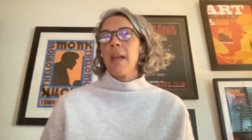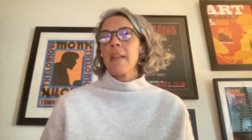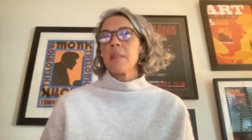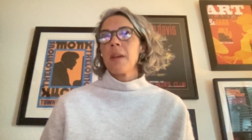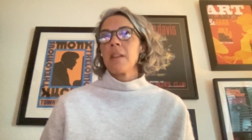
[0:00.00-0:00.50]

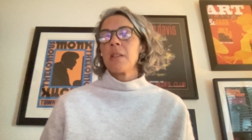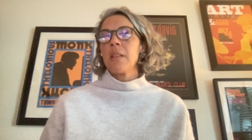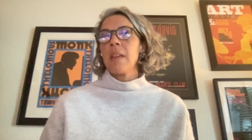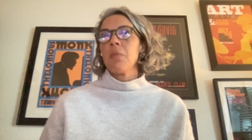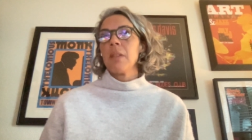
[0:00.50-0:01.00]
aspect.
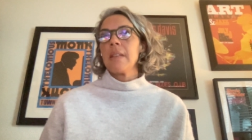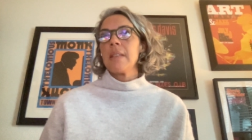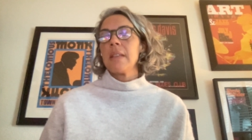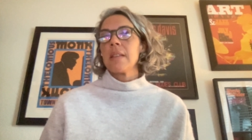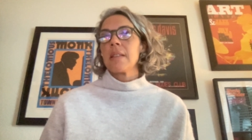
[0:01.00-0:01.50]
They really
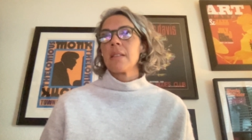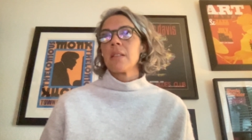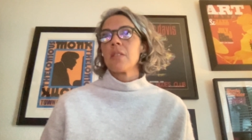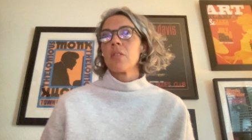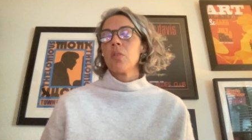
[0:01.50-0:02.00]
see us as
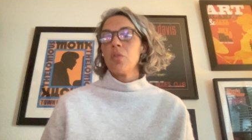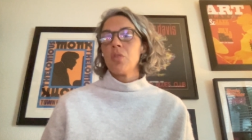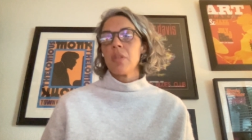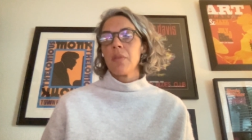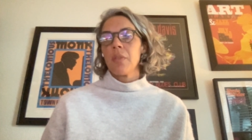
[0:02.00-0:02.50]
a
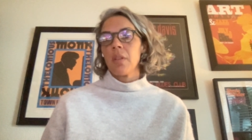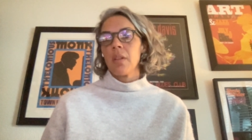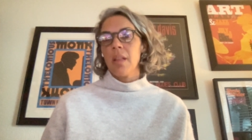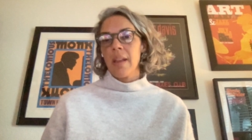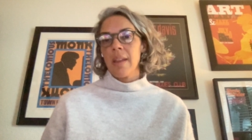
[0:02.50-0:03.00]
solution for their
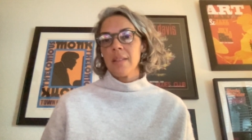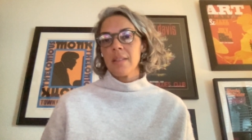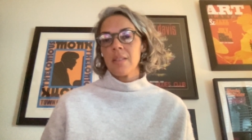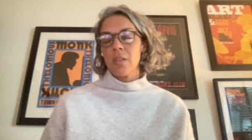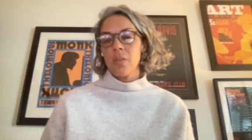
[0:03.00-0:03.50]

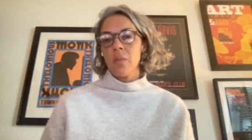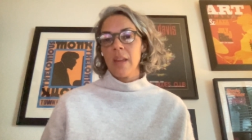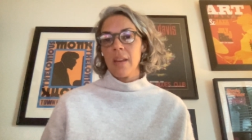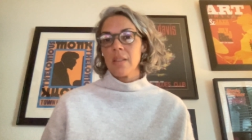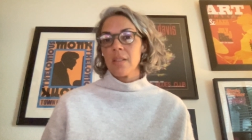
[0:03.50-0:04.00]
clients to
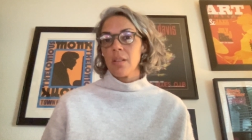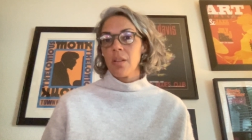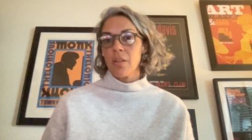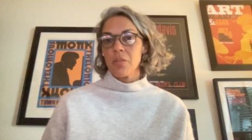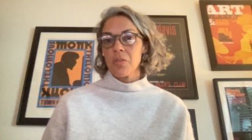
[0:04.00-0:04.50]
get into
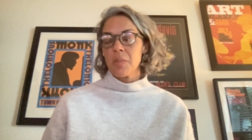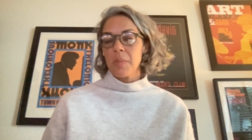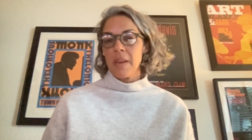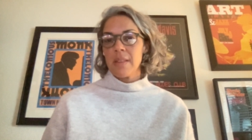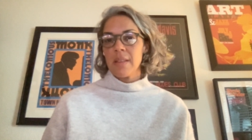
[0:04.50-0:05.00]
larger
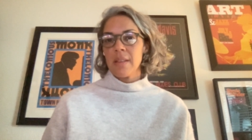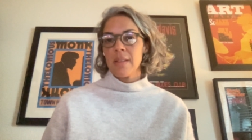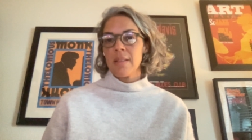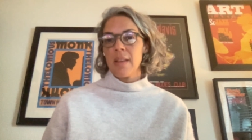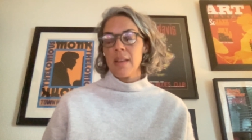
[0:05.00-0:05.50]

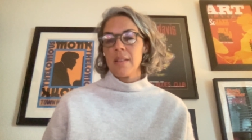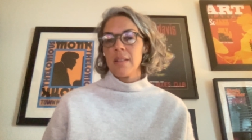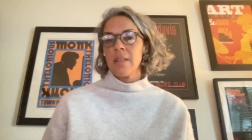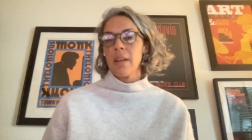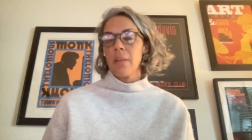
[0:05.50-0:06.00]
spaces and
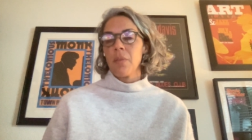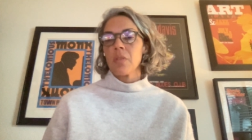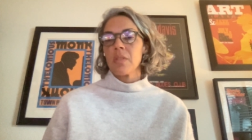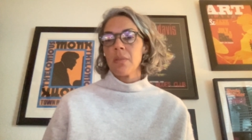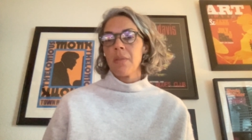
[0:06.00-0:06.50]
to
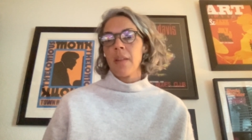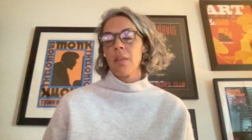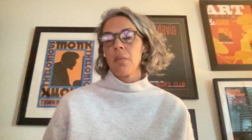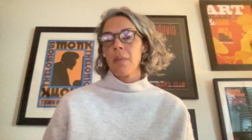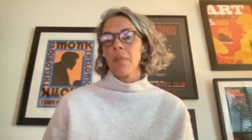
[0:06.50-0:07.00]
diversify
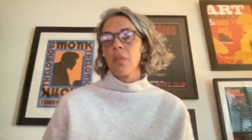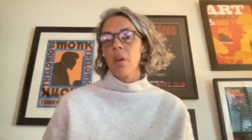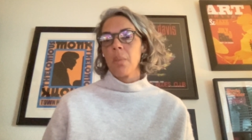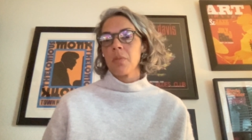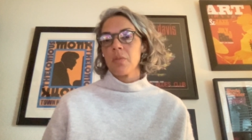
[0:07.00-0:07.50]
their revenue
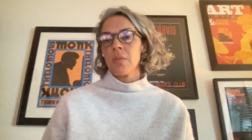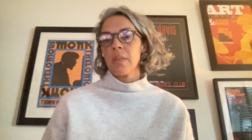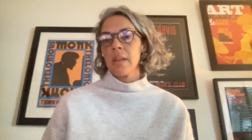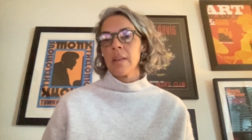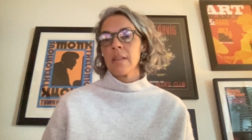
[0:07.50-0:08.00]

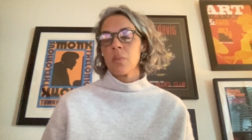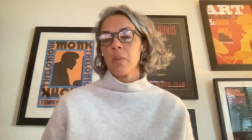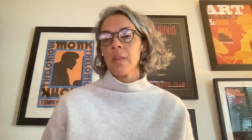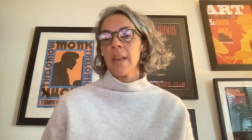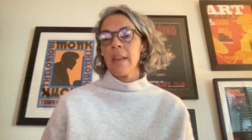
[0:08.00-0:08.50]
opportunities
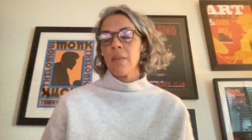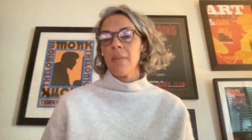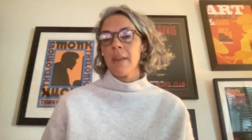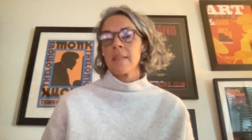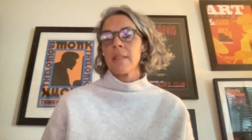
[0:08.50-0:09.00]
when they
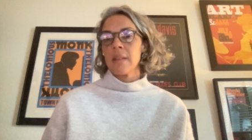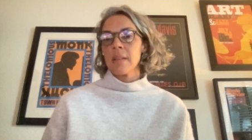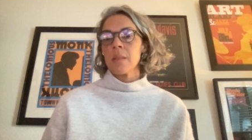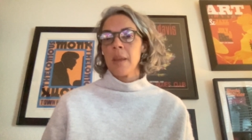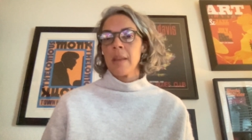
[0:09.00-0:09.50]
invest in
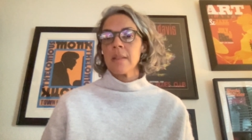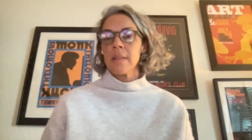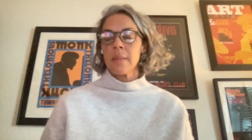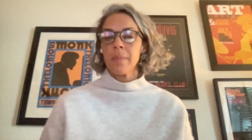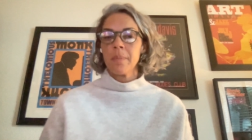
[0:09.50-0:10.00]
a space.